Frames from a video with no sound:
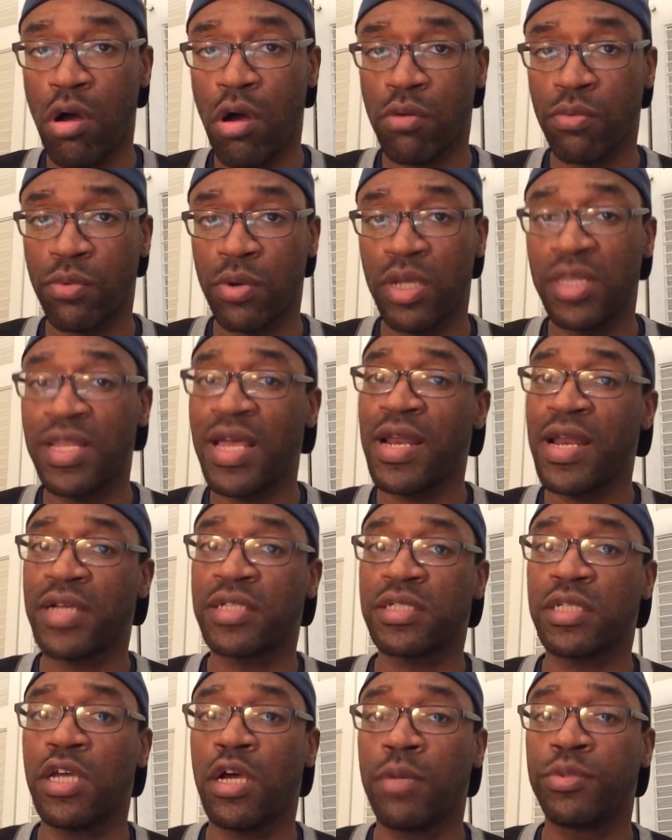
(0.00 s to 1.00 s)
long run that
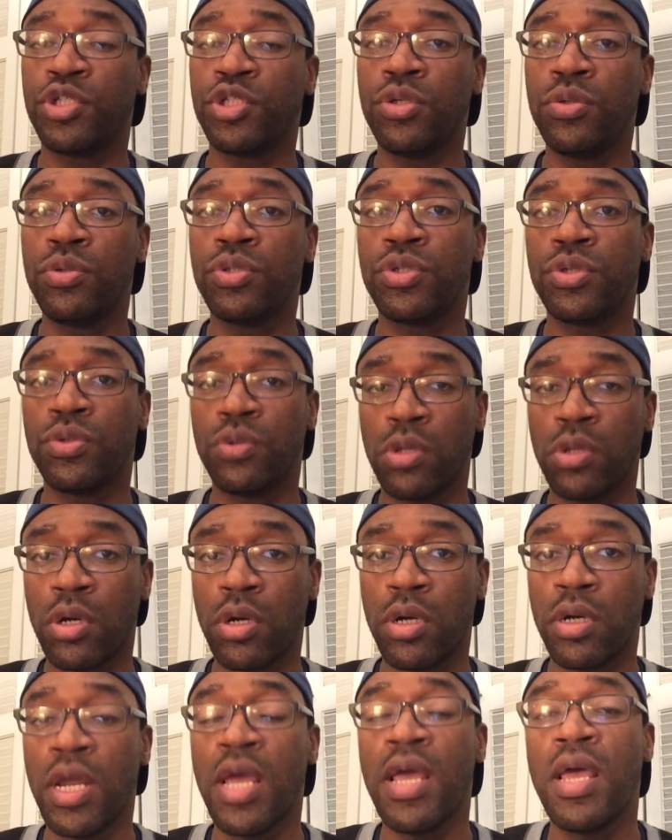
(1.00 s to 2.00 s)
actually helps you to
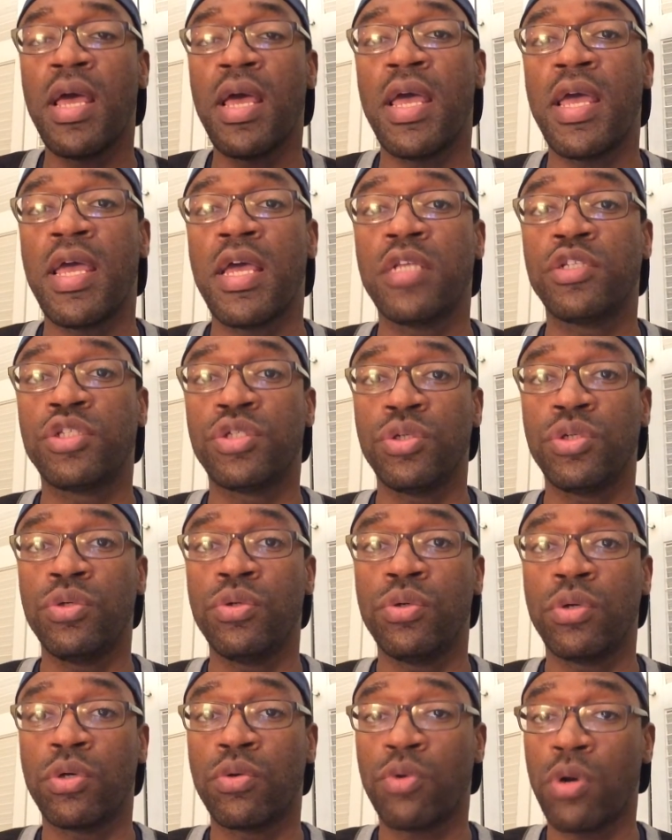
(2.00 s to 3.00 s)
learn and
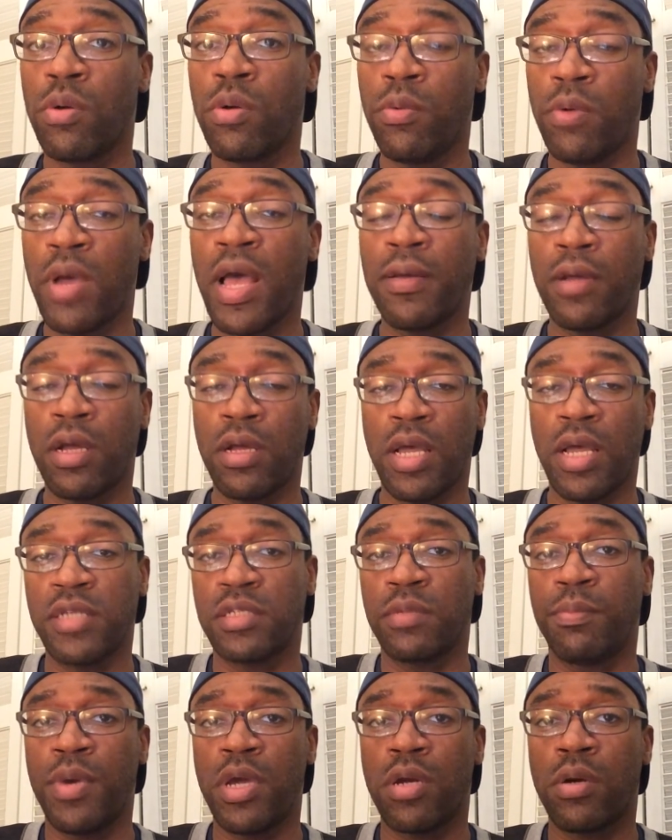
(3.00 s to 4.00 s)
to grow uh,
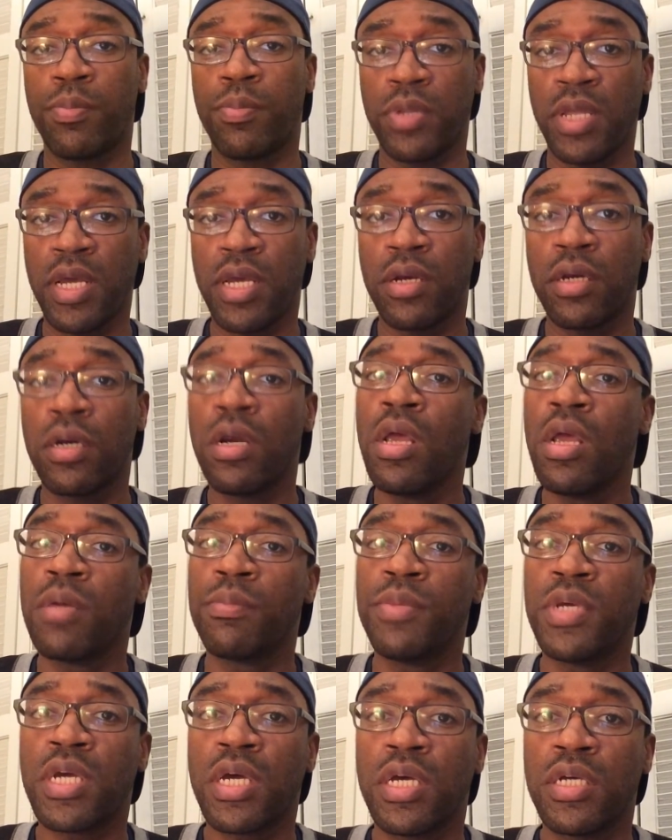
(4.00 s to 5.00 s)
as a better player,
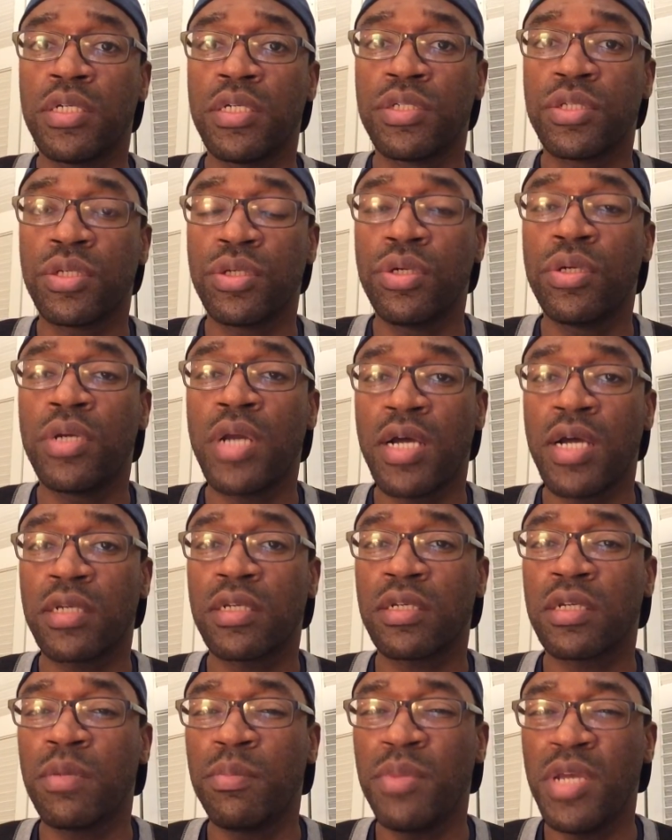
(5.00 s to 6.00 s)
because you're not
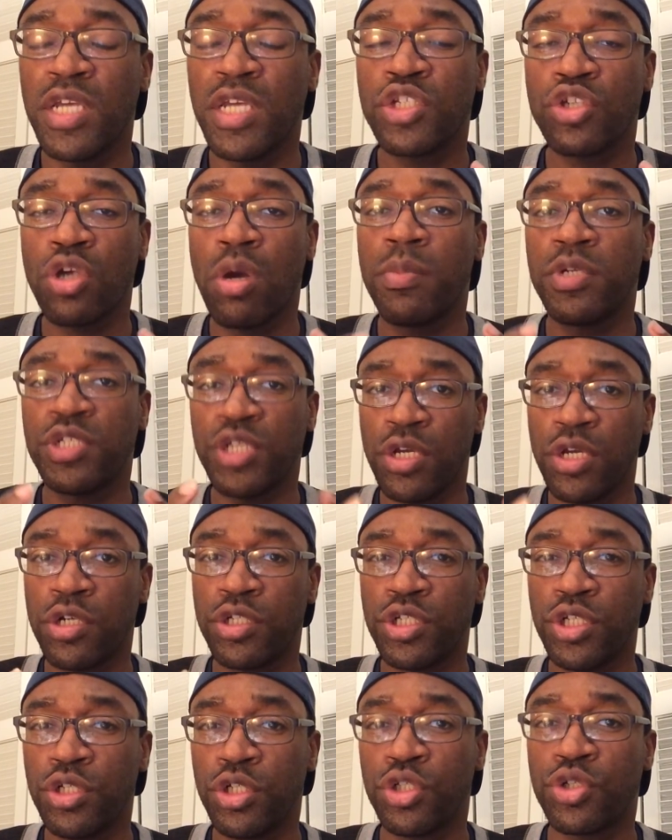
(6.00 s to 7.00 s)
committing so much
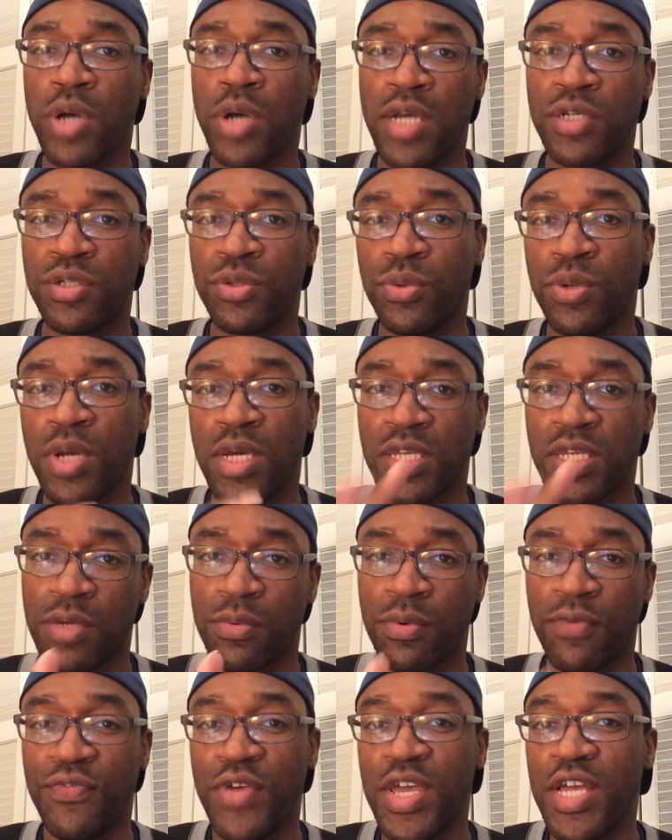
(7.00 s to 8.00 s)
energy to try to get
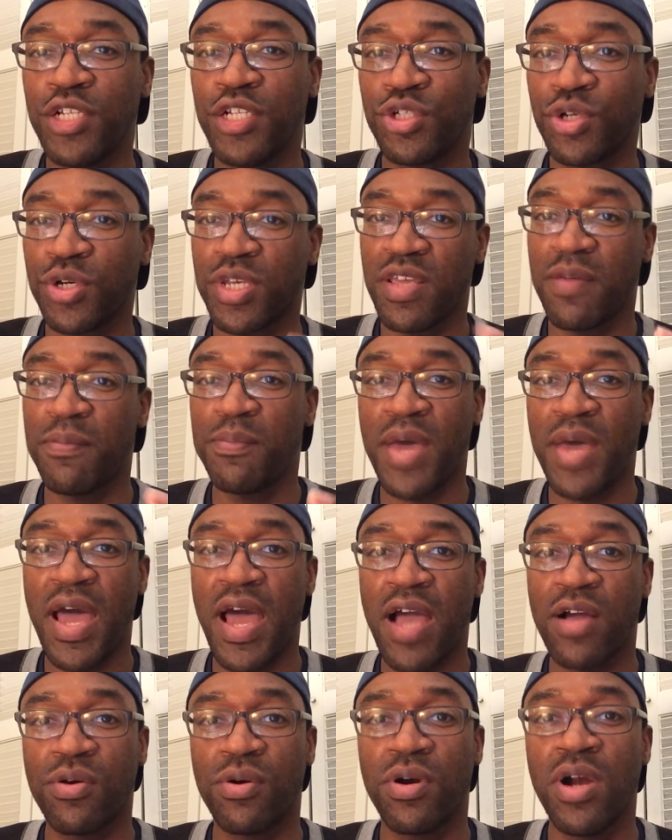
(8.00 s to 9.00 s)
revenge or get
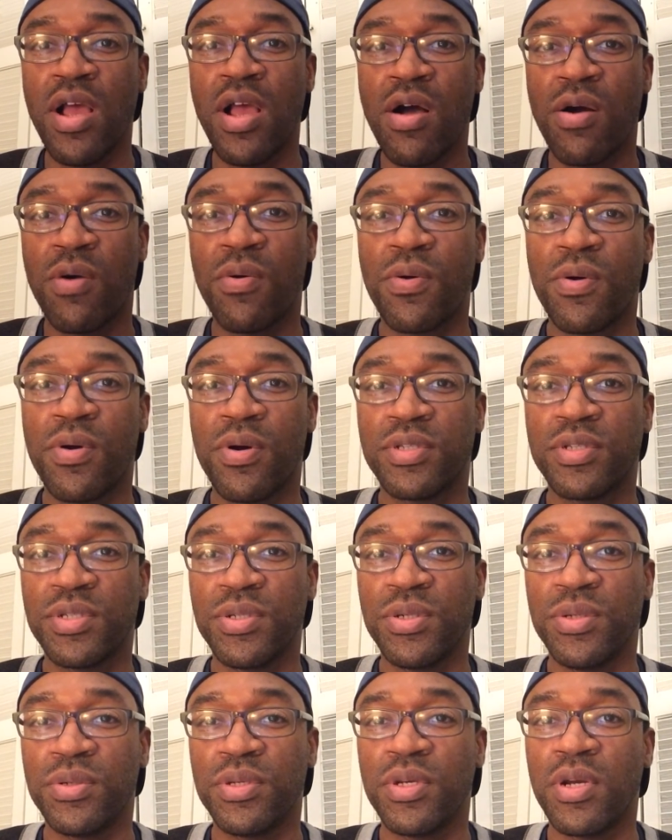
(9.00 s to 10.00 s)
back or or
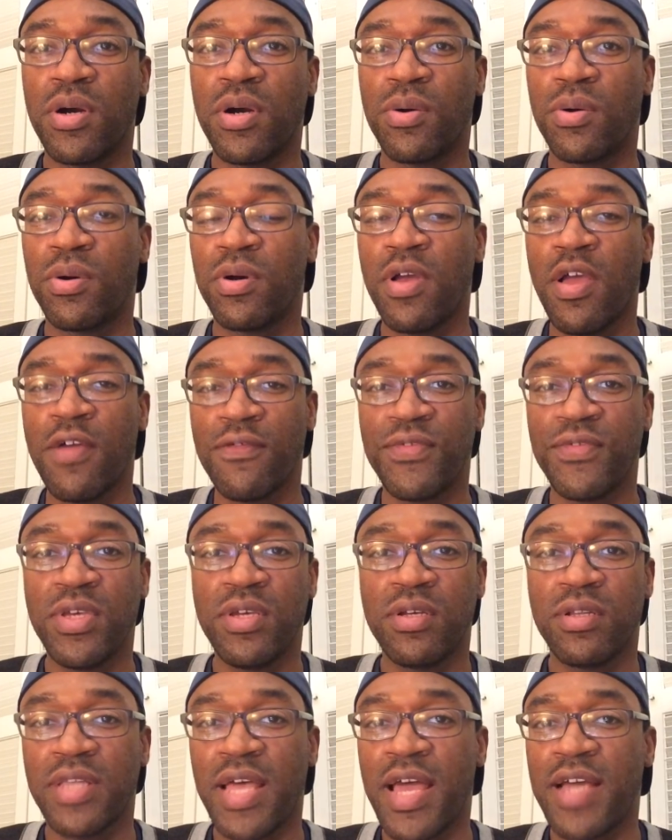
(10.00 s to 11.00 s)
to, you know, or
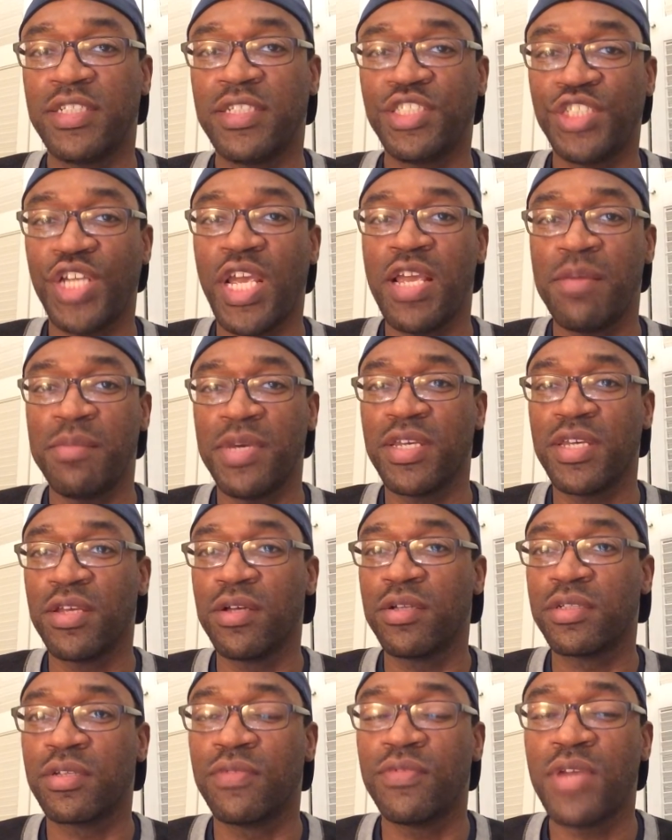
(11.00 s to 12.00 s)
feel that shame and
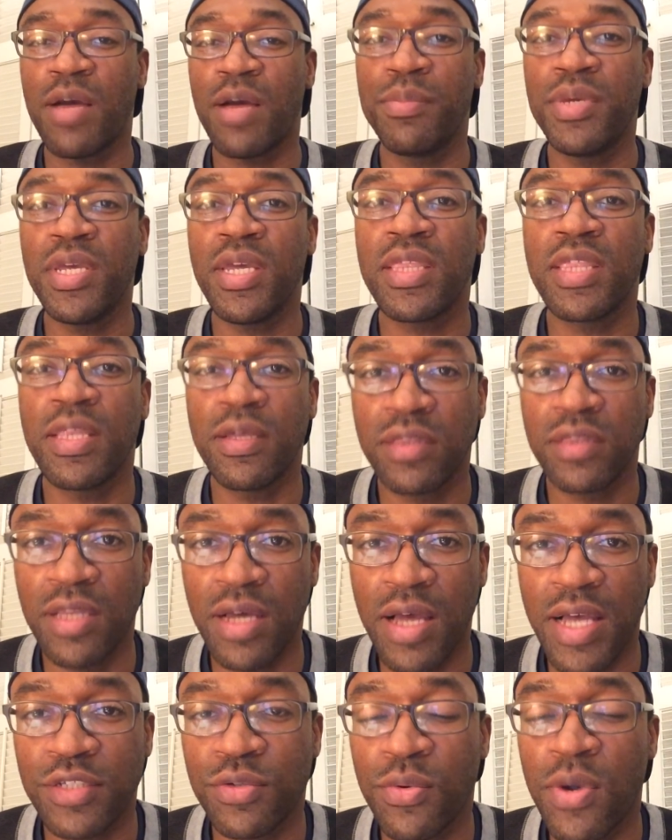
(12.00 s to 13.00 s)
guilt of not being the,
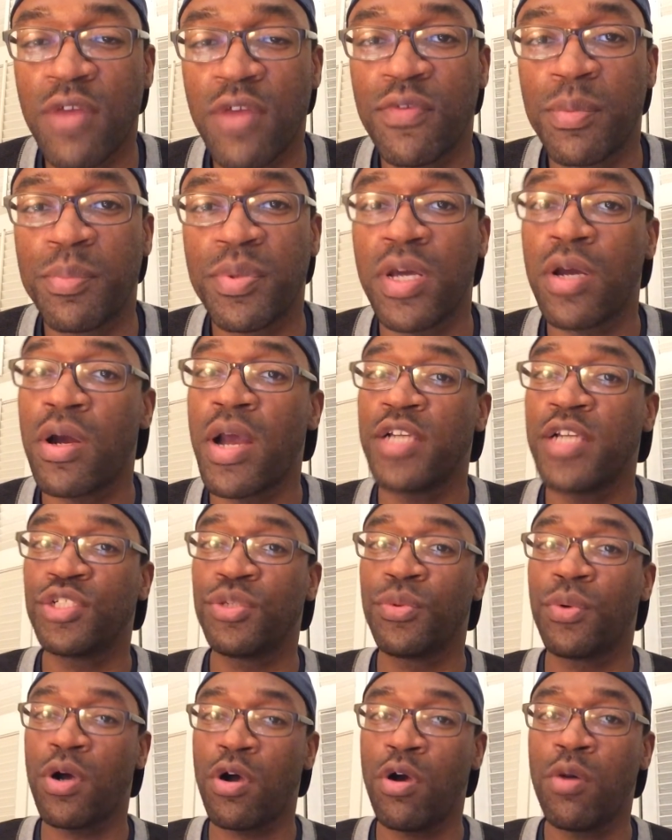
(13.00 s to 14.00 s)
as great of a player as
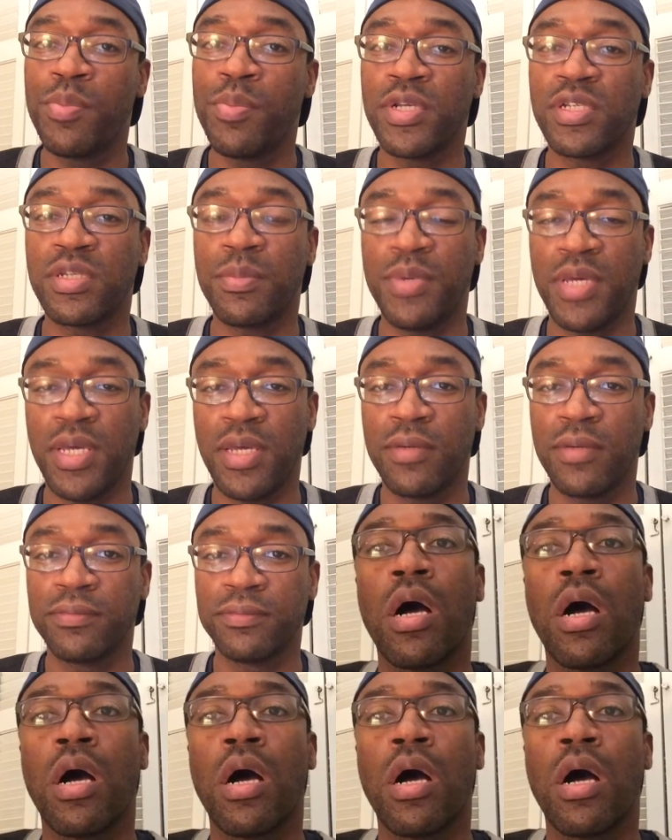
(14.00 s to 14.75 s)
you were hoping to be.